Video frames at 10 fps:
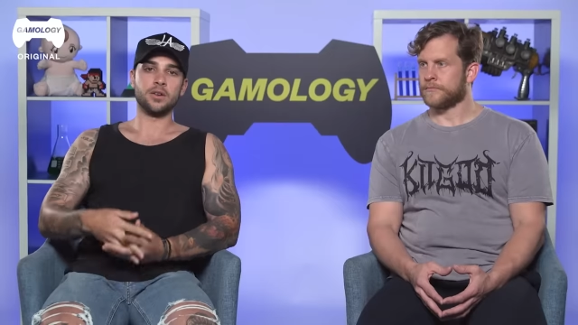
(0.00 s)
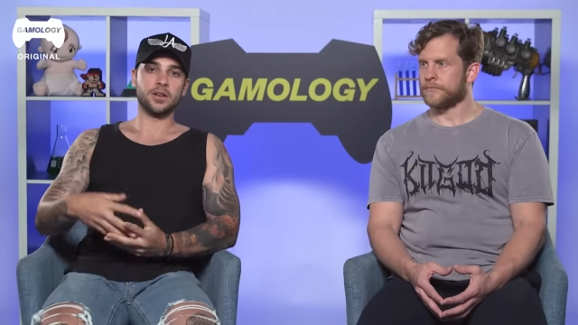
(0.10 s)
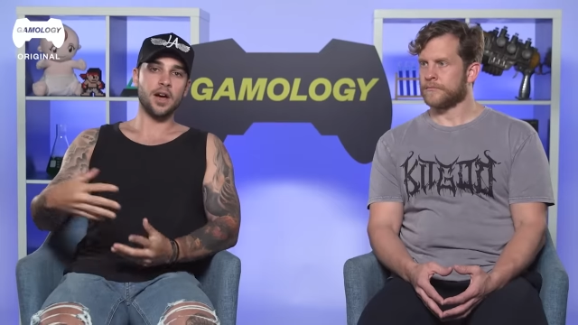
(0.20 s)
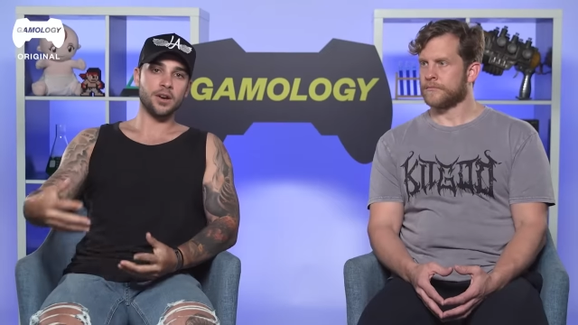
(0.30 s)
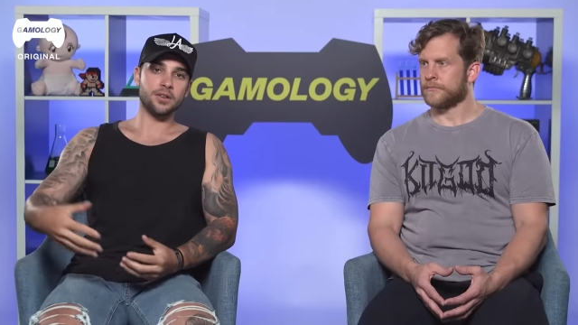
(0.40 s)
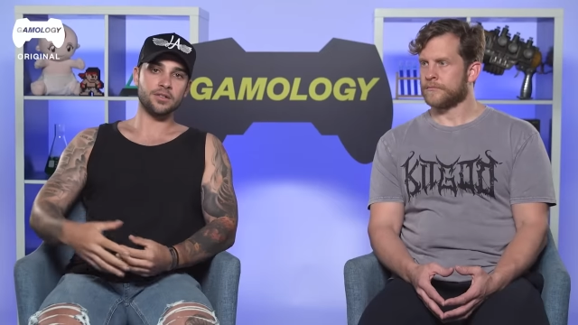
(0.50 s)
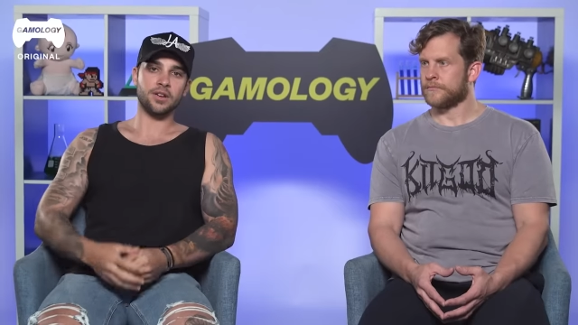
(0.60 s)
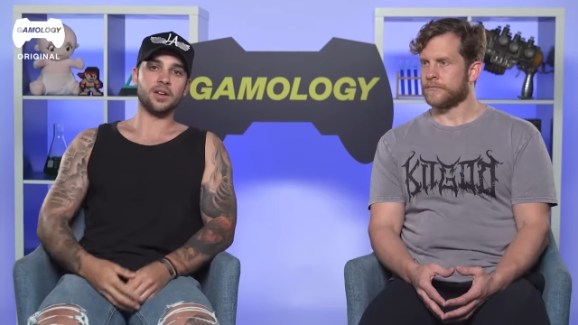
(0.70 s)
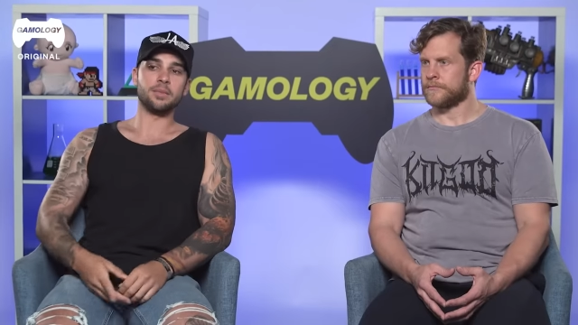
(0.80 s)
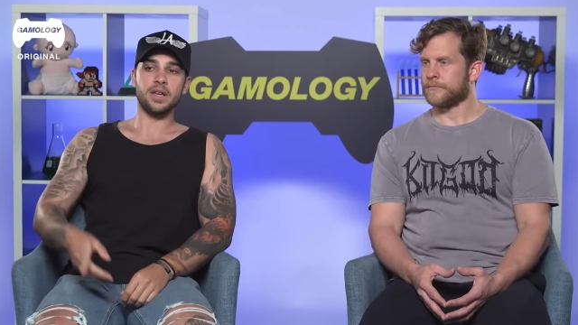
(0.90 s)
Speaker 1: your gunners are
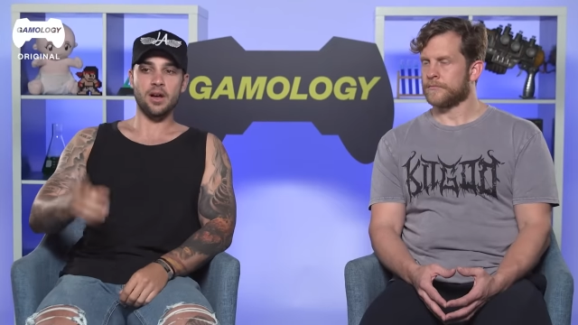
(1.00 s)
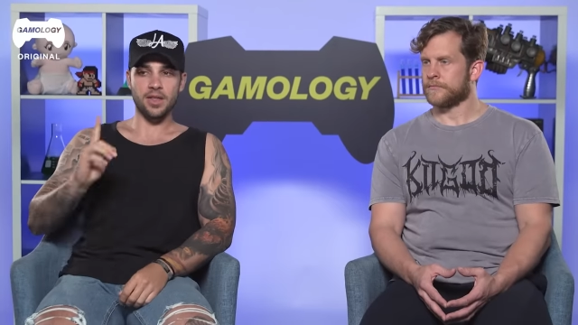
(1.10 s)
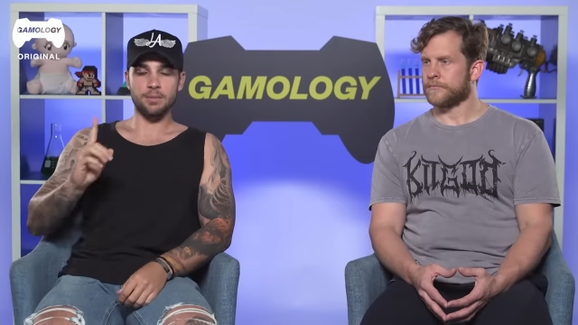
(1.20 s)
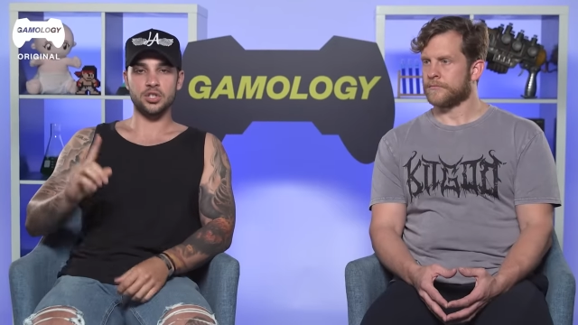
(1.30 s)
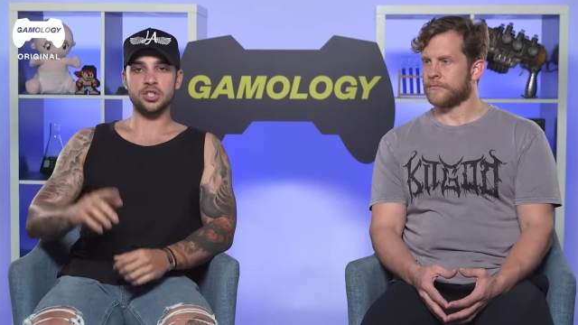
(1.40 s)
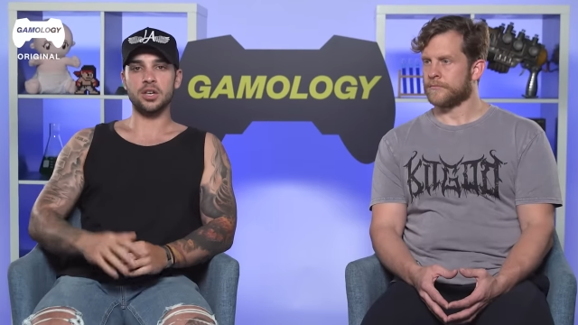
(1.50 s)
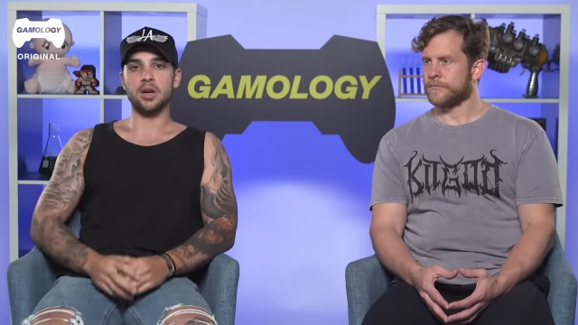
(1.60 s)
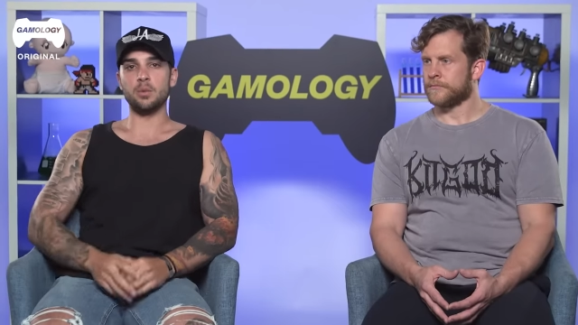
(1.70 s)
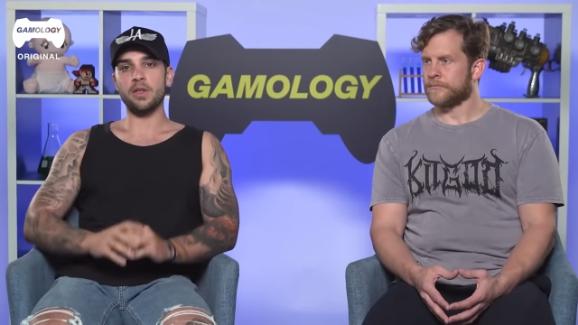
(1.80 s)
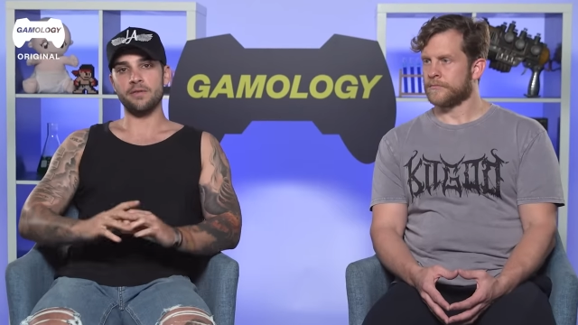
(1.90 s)
gonna be on that machine
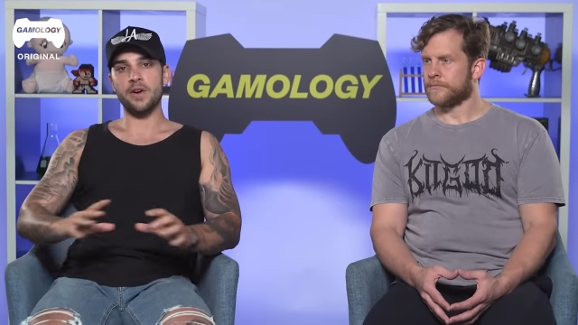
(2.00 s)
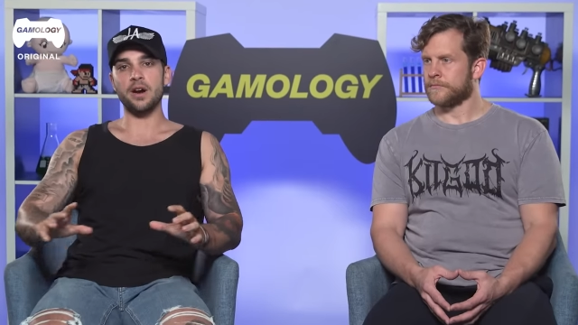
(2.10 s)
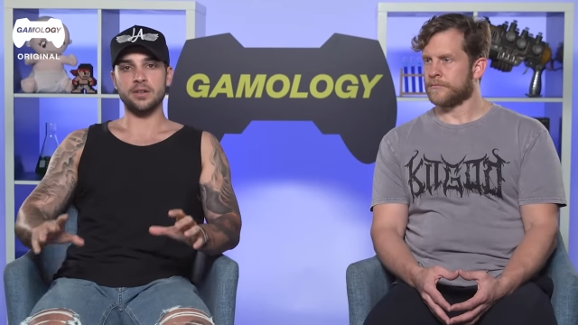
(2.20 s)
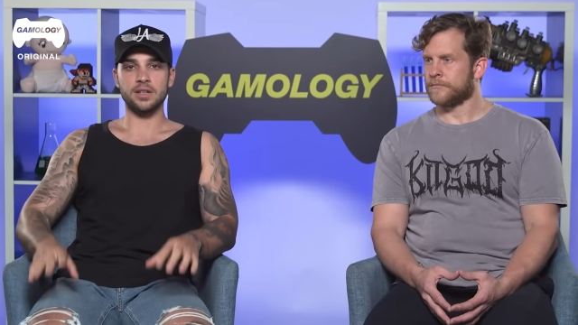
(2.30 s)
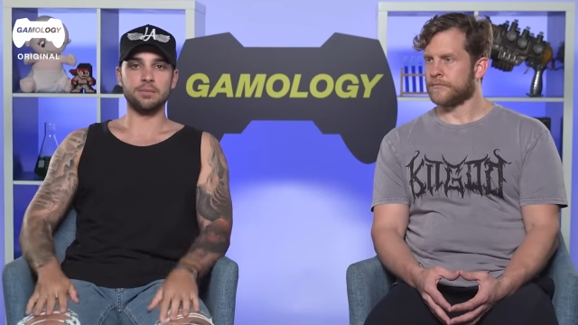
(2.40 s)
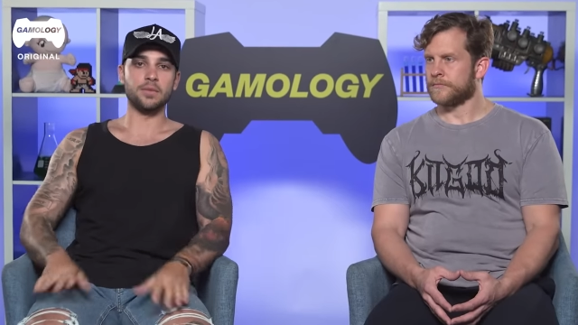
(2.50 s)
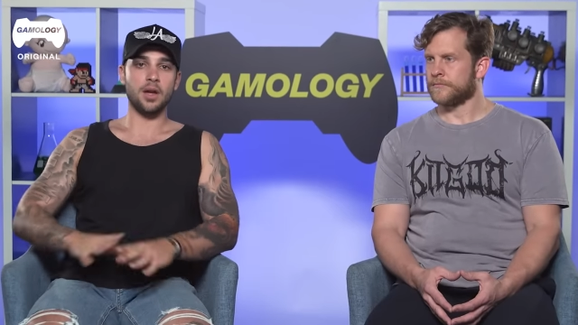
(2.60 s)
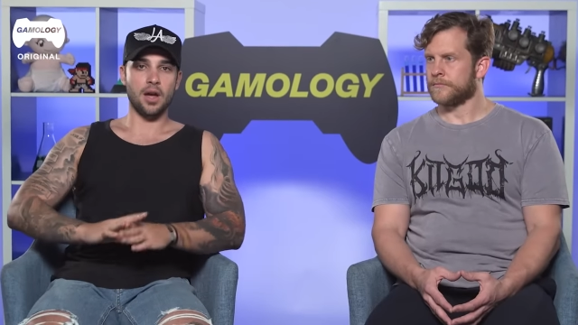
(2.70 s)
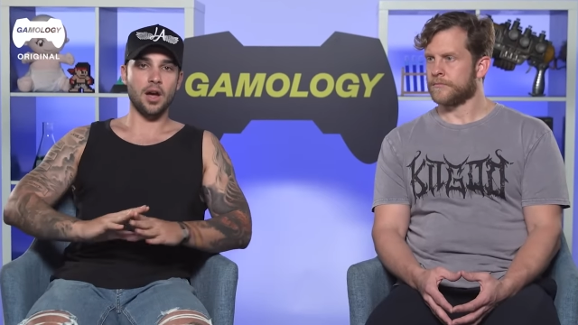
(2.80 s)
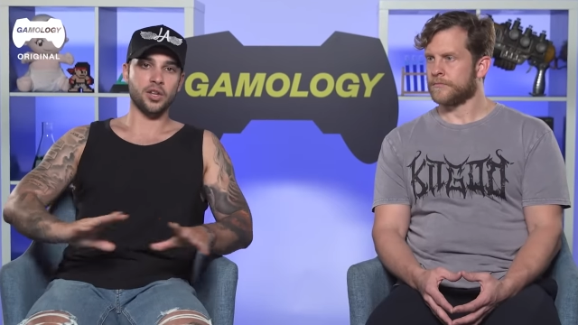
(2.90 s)
gun while the fire team
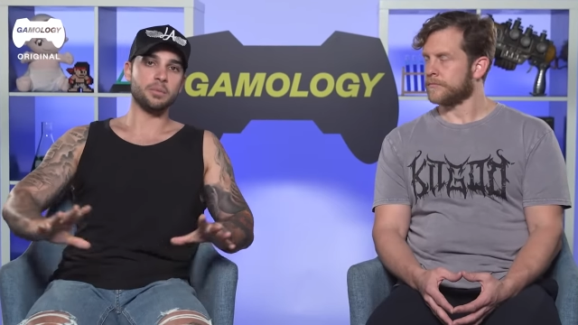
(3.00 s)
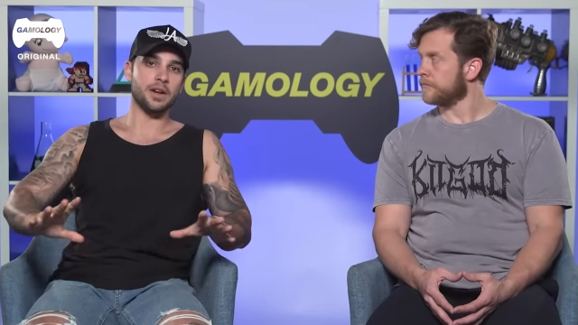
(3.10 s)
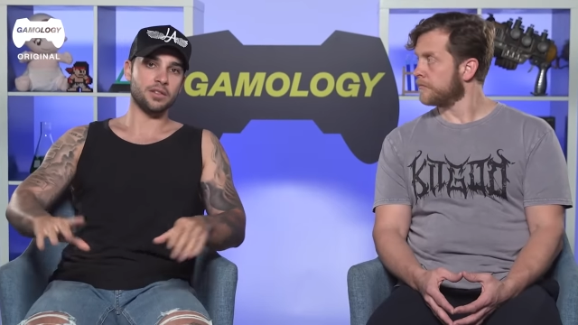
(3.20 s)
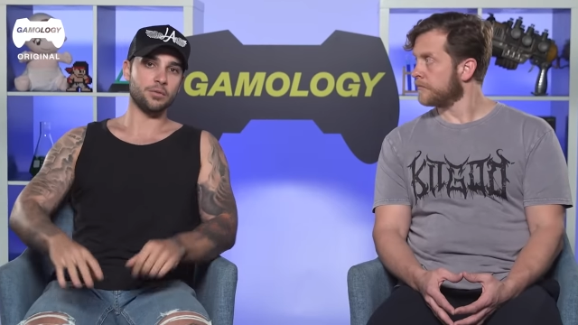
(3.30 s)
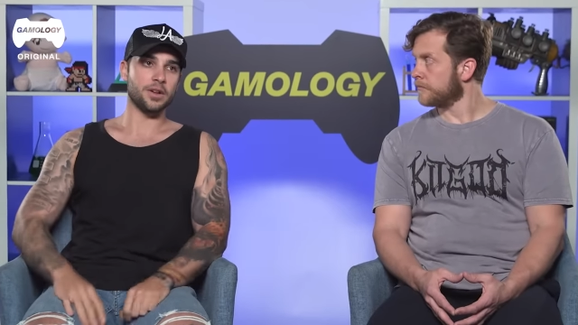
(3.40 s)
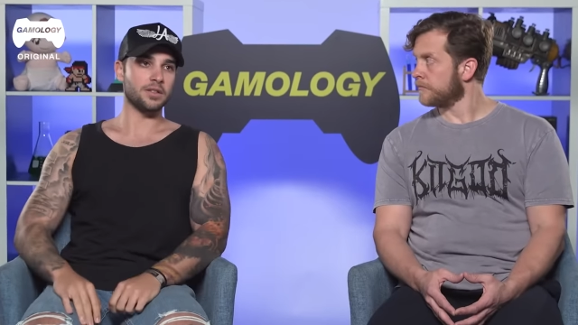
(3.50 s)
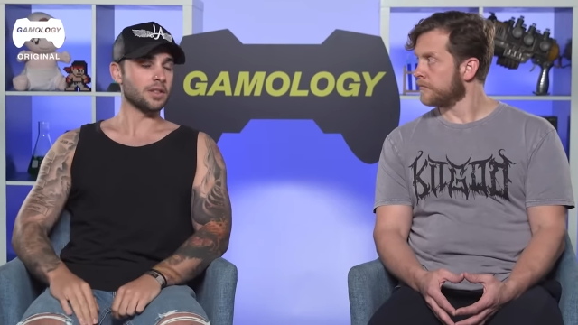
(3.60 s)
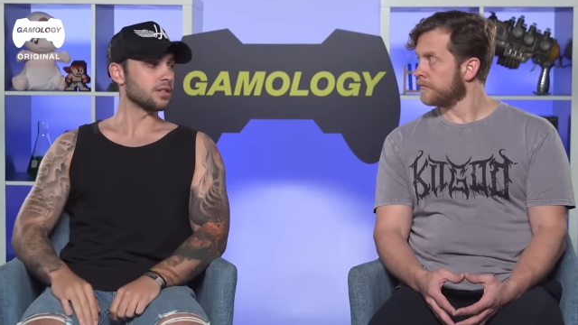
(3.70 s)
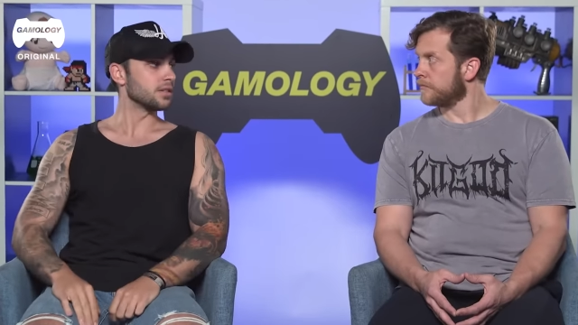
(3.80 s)
uh, occupies the rest of the